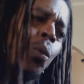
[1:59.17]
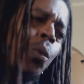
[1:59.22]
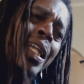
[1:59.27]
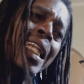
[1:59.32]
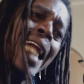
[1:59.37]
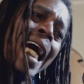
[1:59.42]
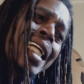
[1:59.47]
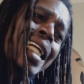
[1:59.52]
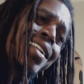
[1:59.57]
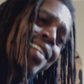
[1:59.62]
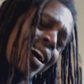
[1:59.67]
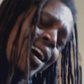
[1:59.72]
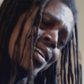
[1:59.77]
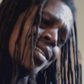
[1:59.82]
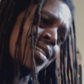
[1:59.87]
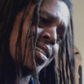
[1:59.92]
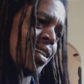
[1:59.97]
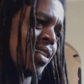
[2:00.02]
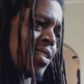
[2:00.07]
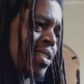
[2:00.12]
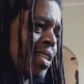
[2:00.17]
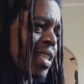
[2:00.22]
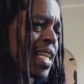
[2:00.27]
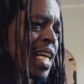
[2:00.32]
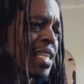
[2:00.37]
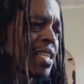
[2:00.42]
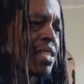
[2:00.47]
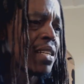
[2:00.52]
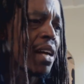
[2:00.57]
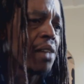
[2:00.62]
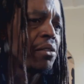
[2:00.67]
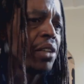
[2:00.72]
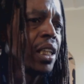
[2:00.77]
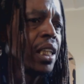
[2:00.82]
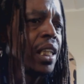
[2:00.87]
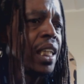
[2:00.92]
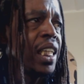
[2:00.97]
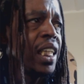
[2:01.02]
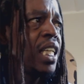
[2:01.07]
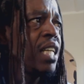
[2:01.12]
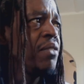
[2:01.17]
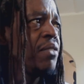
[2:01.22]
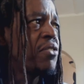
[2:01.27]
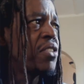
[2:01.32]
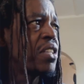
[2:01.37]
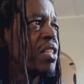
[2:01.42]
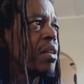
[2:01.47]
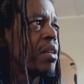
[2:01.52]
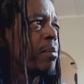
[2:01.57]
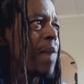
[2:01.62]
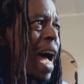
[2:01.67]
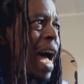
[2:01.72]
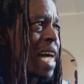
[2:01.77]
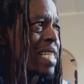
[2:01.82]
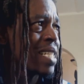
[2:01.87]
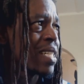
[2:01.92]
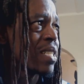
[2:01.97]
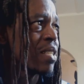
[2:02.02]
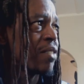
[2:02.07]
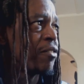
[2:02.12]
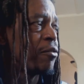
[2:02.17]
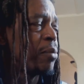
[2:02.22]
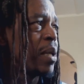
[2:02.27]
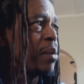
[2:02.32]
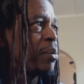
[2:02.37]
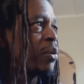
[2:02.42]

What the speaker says: what that does is it necessarily leaves the masses of